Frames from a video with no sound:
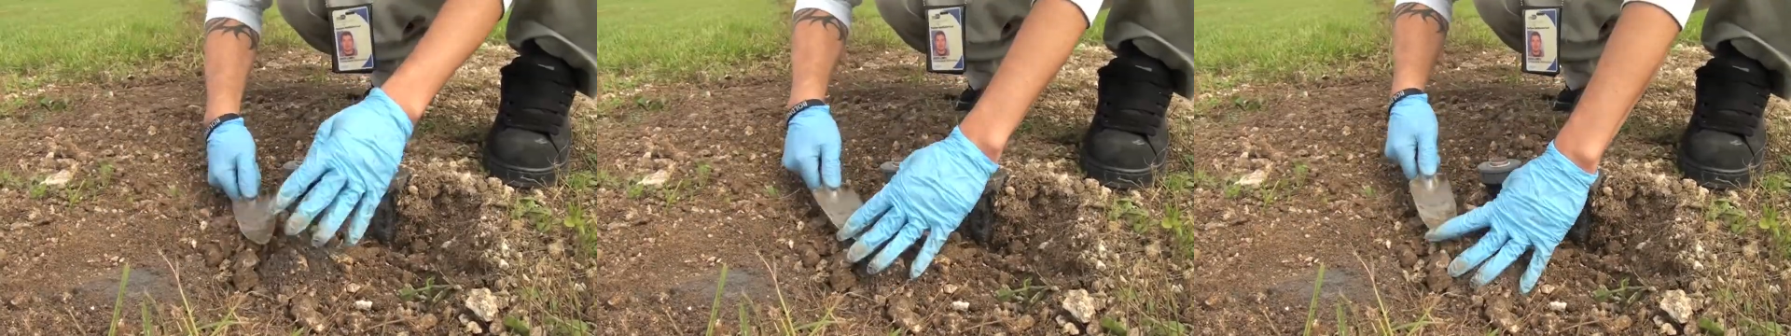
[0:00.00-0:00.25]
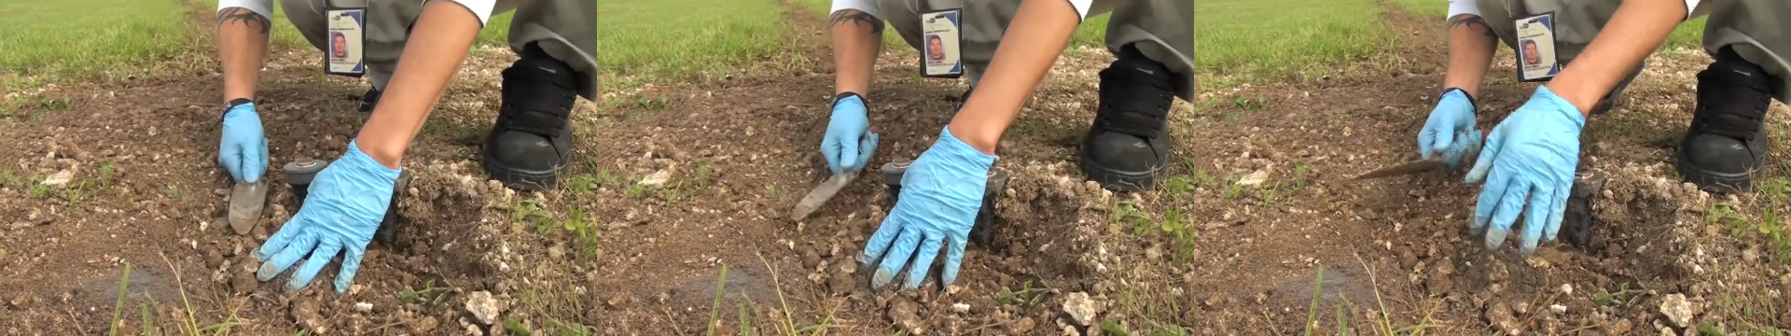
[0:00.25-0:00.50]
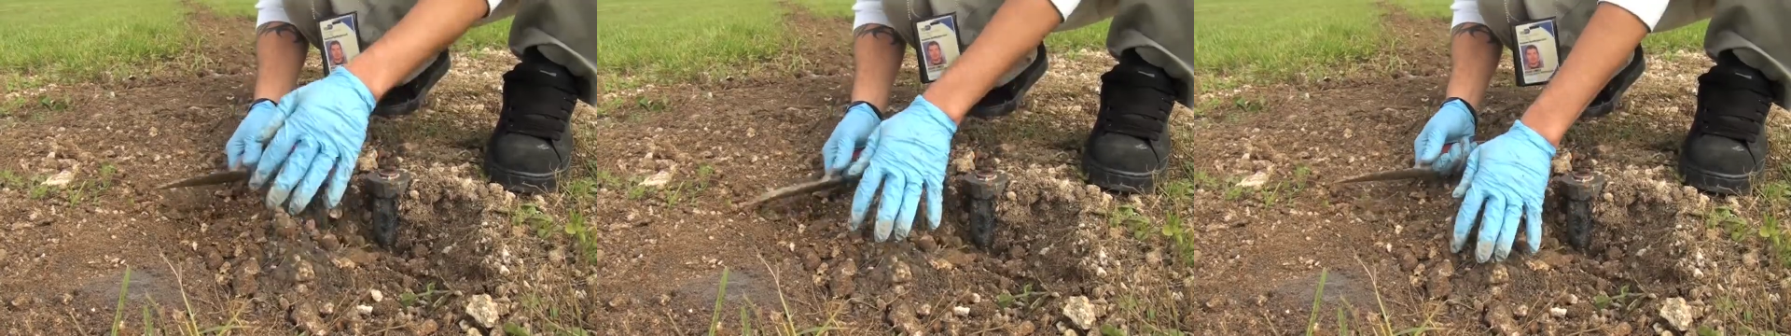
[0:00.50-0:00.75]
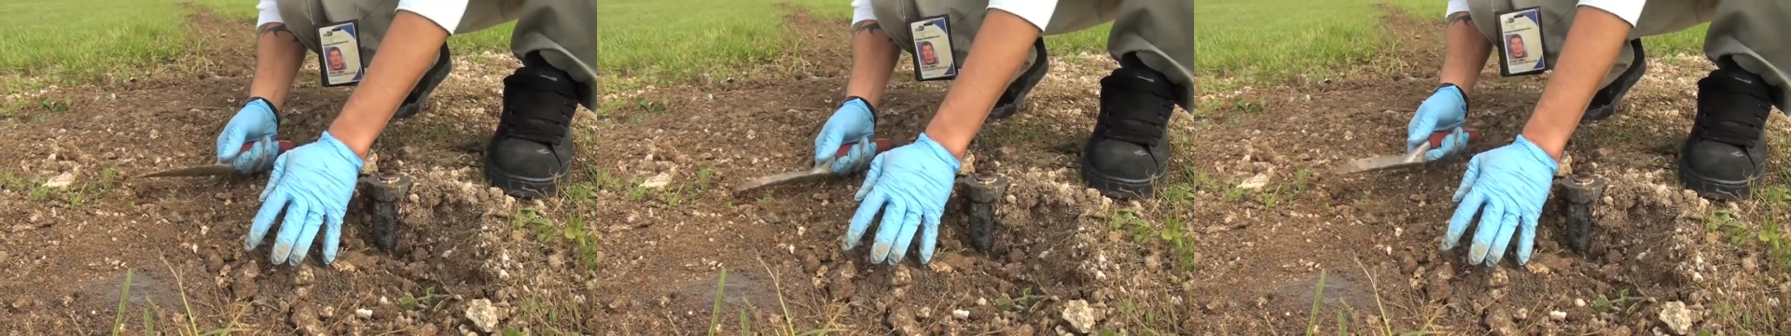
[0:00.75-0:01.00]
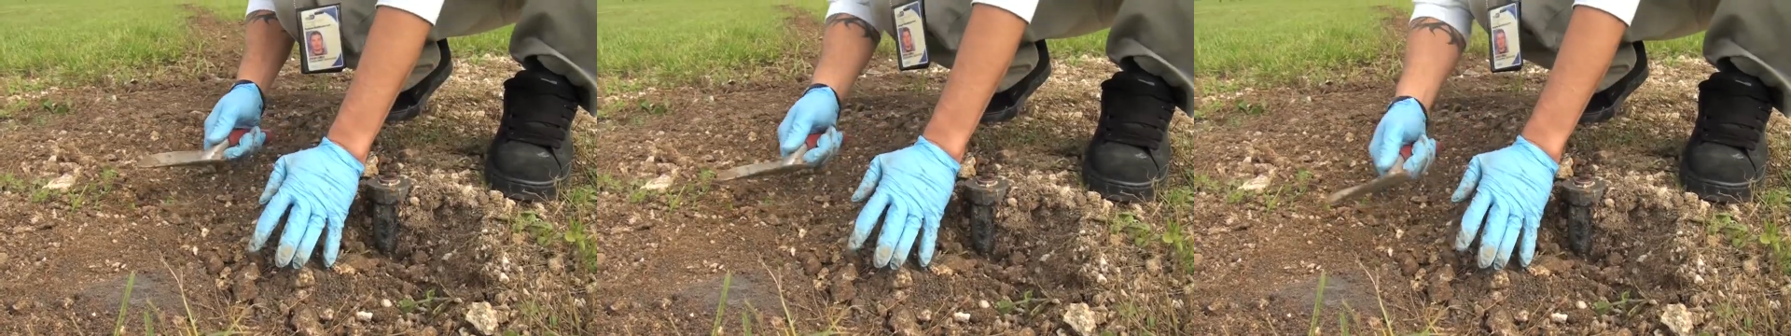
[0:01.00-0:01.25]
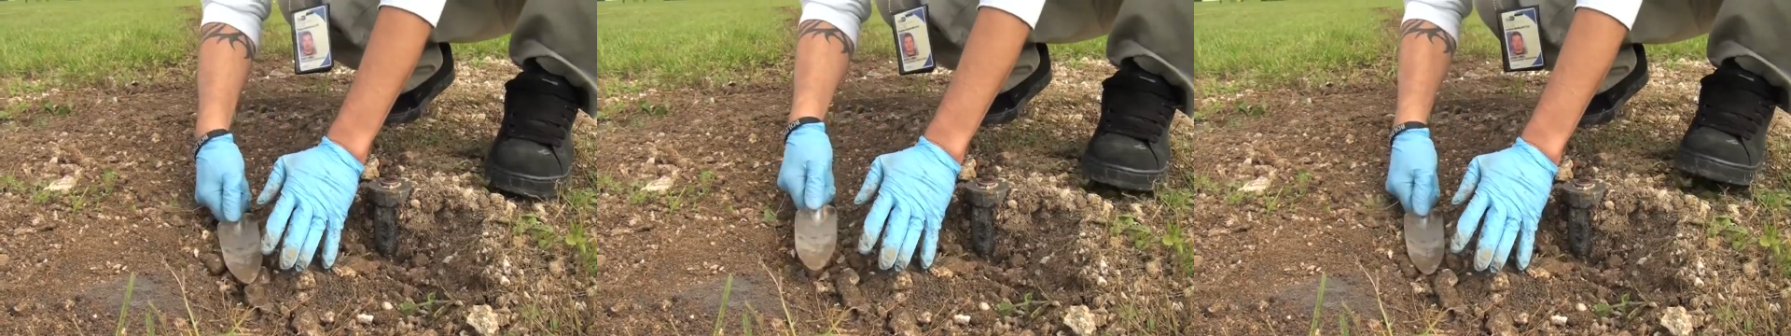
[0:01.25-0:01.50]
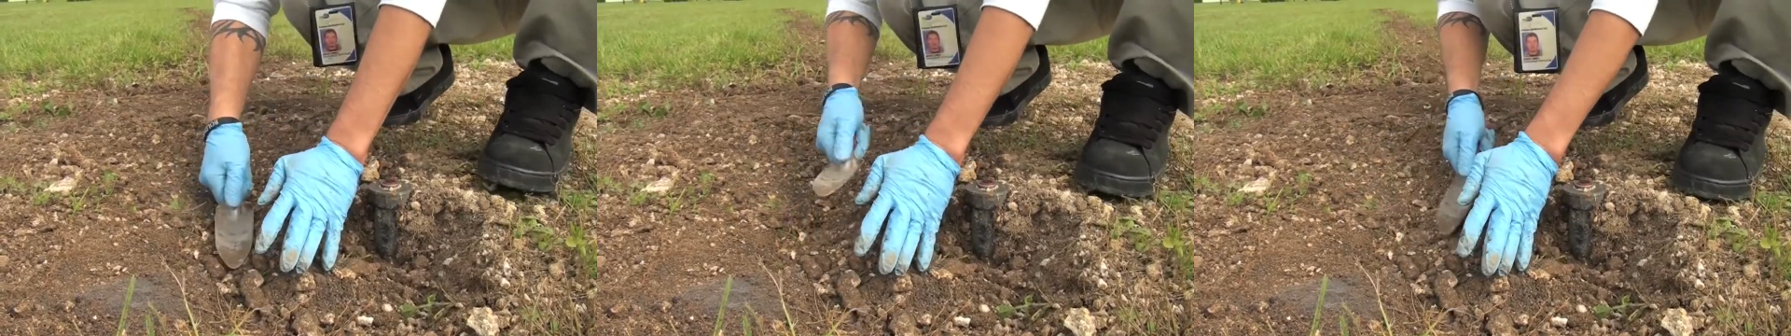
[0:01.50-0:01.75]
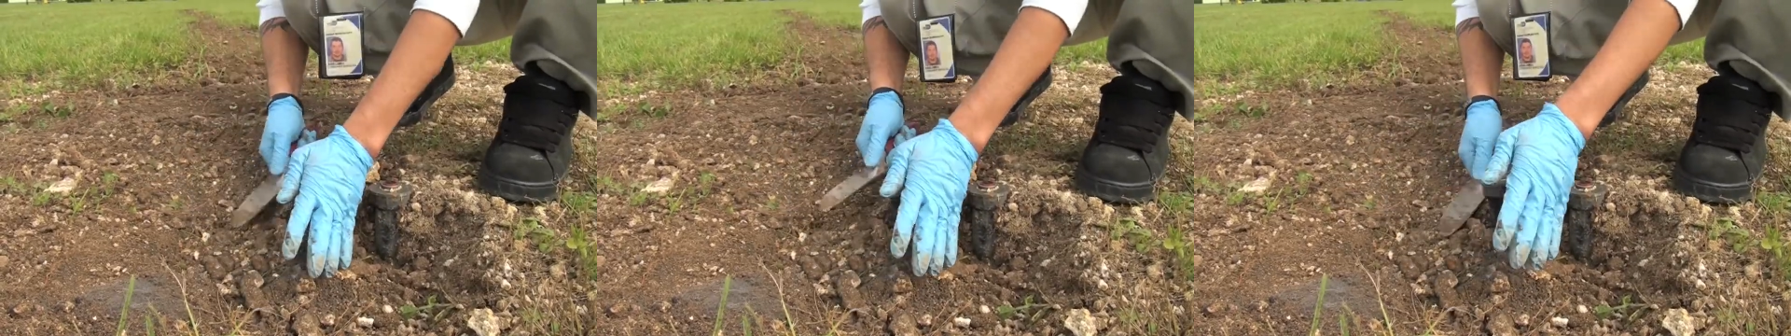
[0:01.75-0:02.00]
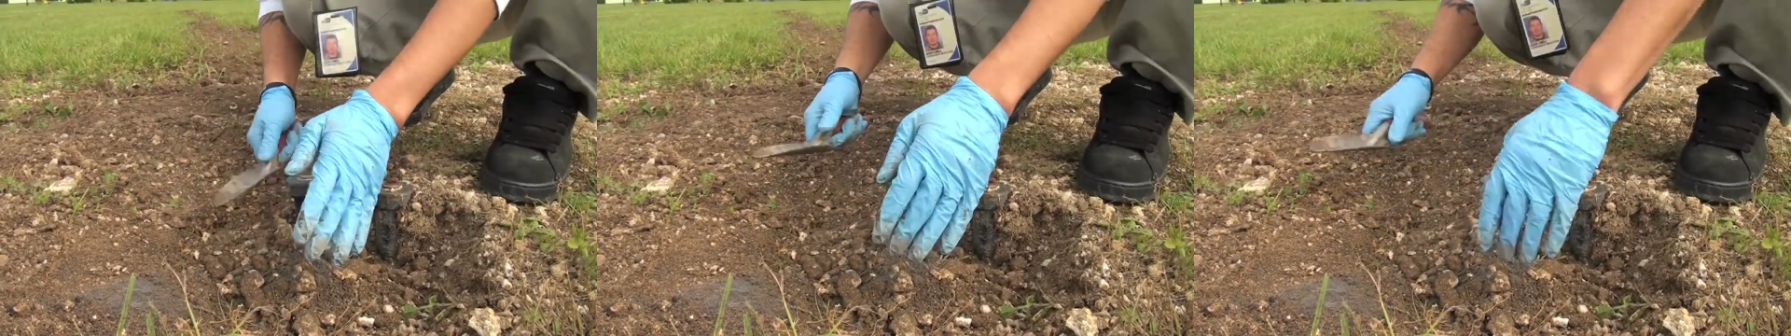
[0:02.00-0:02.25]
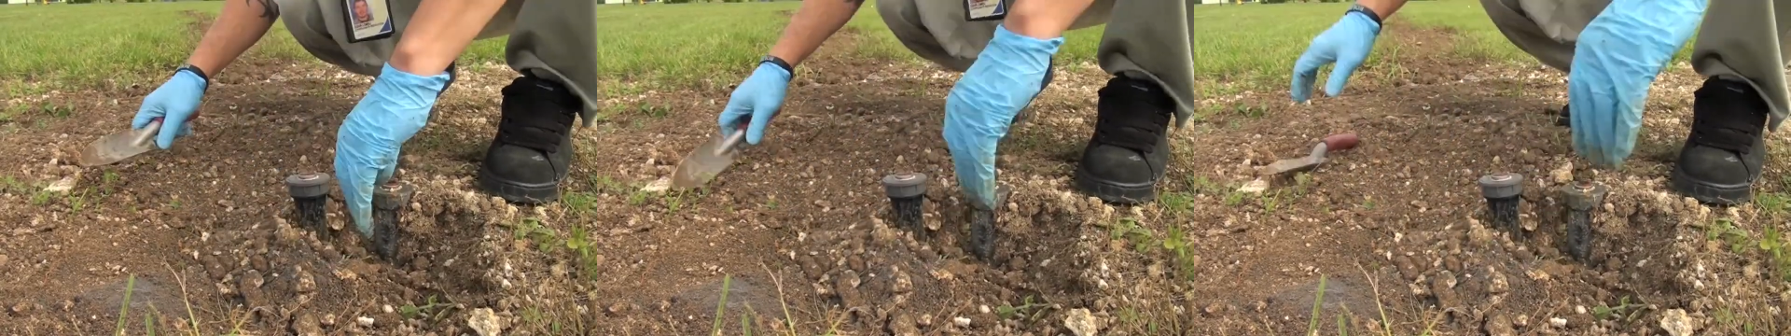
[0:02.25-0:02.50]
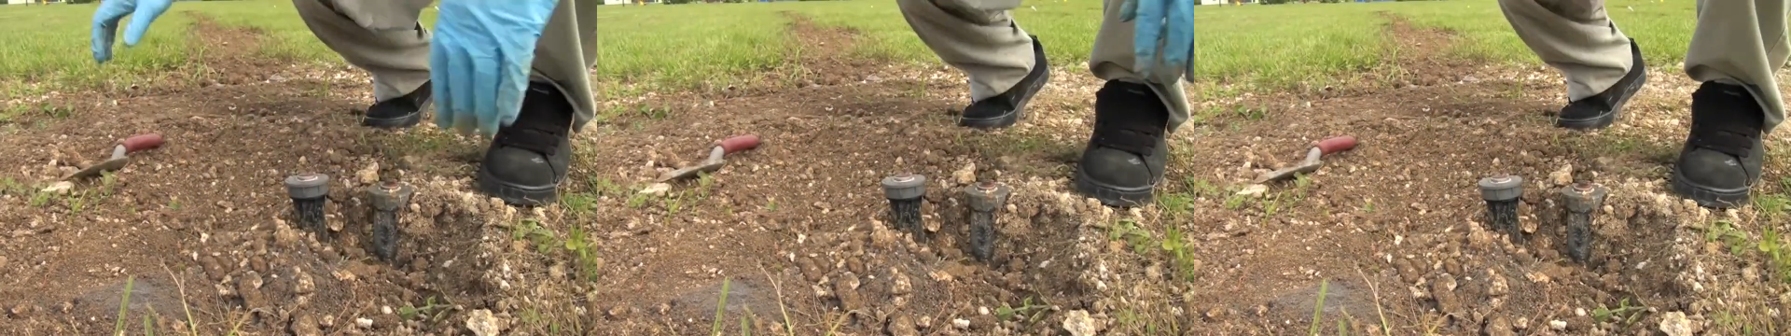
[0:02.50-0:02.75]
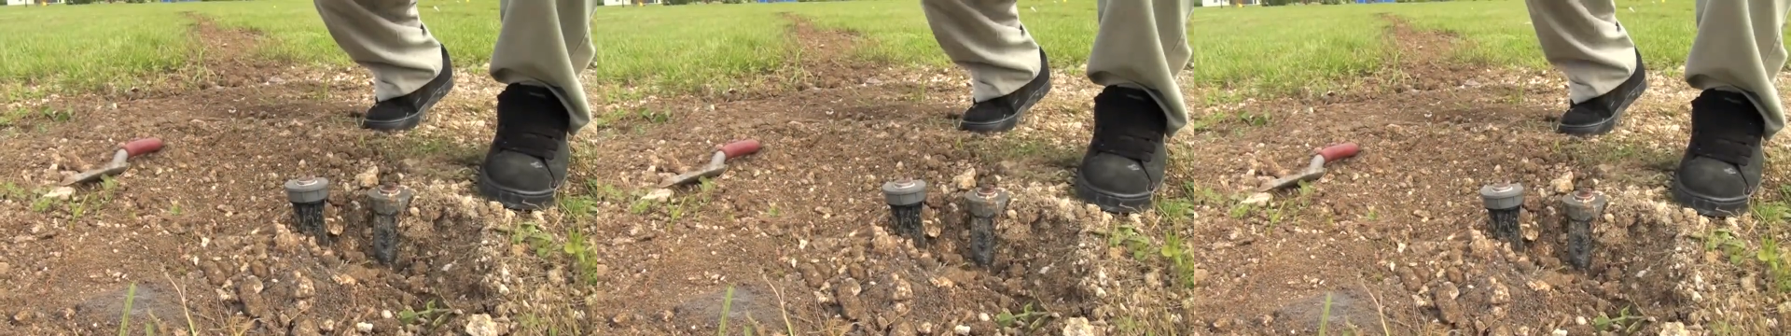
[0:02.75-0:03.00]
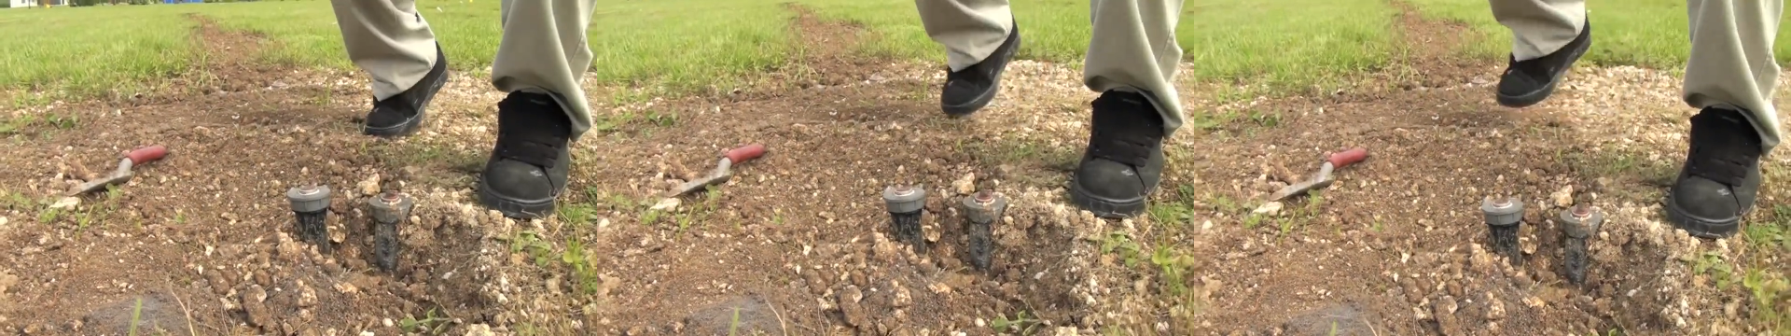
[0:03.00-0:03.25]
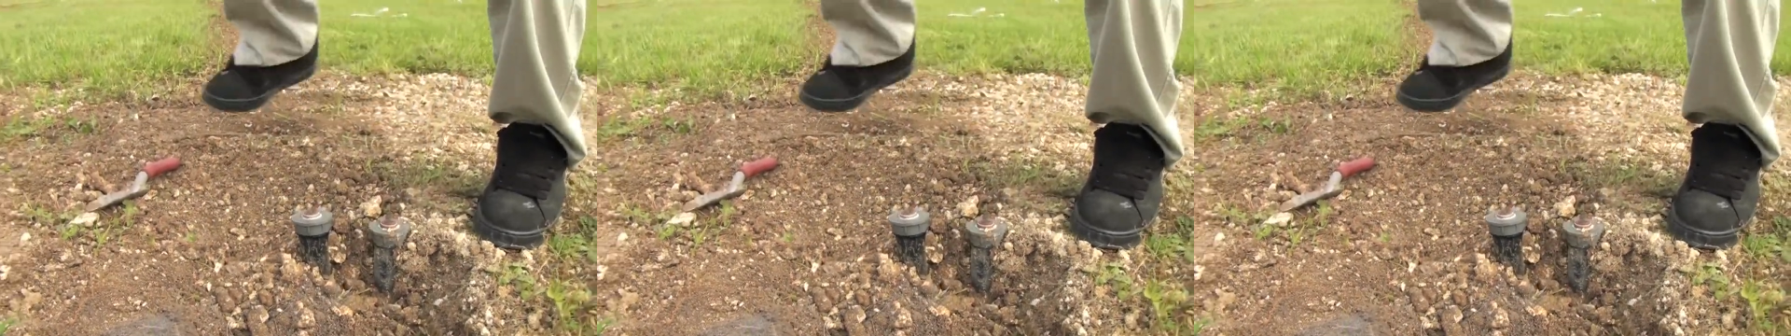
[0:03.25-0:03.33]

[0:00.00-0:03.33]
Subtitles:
No face is visible, so there are no lips to read.